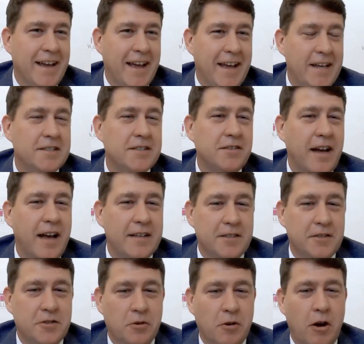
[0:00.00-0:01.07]
His
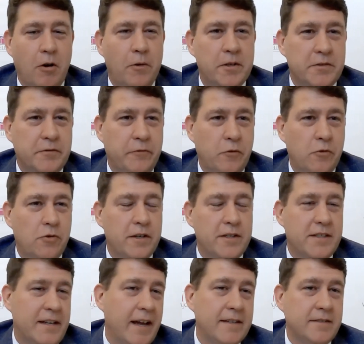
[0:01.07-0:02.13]
classes are always full.
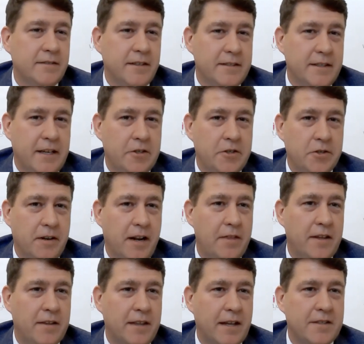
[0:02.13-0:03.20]
He's an excellent teacher, and I
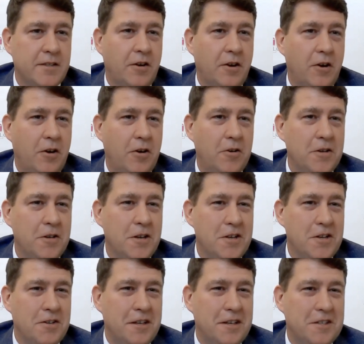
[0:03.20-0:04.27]
think that's all
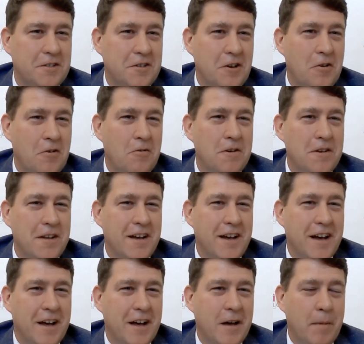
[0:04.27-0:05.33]
you need to know
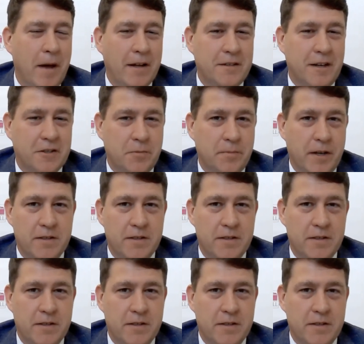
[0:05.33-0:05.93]
about Dr.